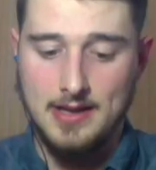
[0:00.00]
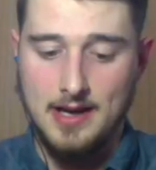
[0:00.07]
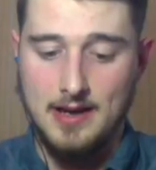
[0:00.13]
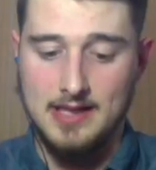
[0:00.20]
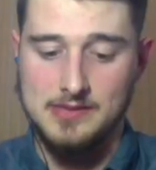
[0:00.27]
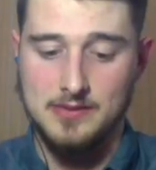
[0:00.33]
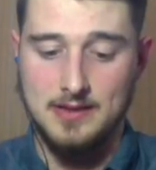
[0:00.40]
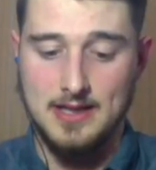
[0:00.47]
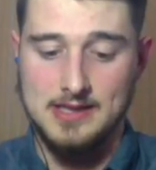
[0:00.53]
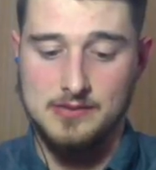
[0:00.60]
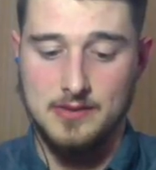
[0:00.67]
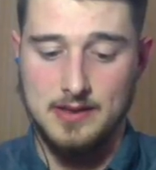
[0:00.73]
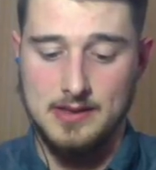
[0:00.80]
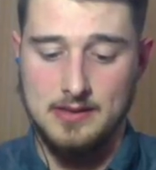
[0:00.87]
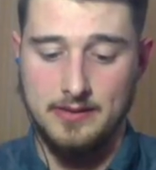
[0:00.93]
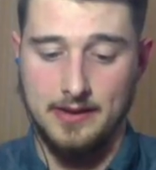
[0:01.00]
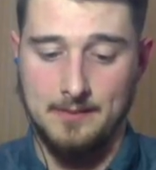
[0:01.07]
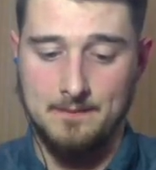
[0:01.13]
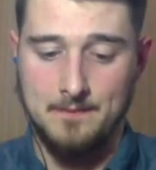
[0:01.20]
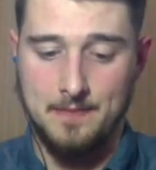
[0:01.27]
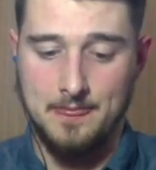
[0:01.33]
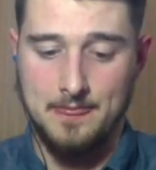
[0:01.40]
That's what he's doing.
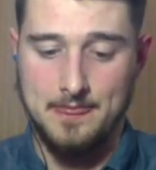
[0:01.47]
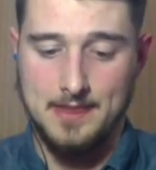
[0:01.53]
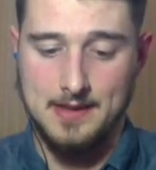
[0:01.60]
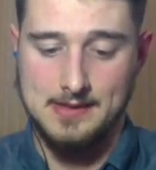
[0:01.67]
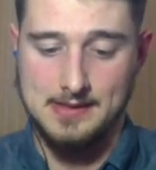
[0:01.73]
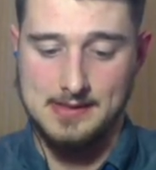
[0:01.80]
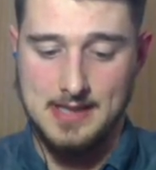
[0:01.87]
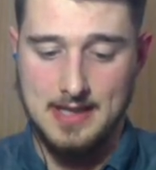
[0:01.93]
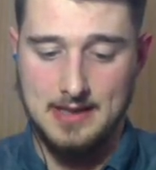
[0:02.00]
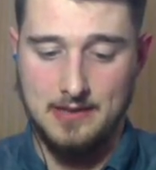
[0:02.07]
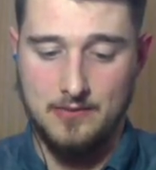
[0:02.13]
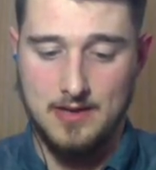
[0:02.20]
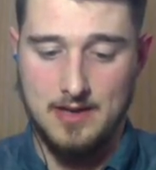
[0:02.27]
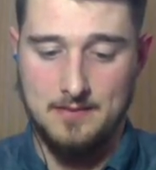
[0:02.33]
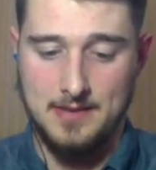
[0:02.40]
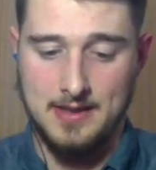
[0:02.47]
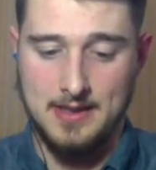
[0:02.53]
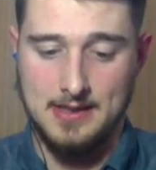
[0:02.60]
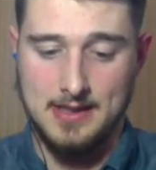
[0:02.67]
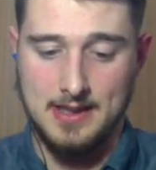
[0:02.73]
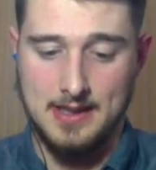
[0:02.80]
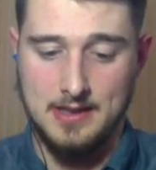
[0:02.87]
That's exactly what I mean that
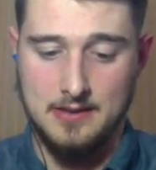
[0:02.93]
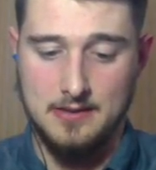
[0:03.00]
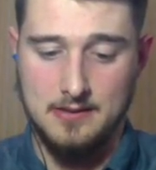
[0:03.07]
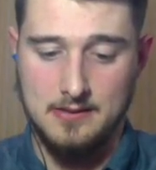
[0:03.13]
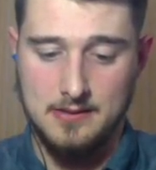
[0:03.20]
they do.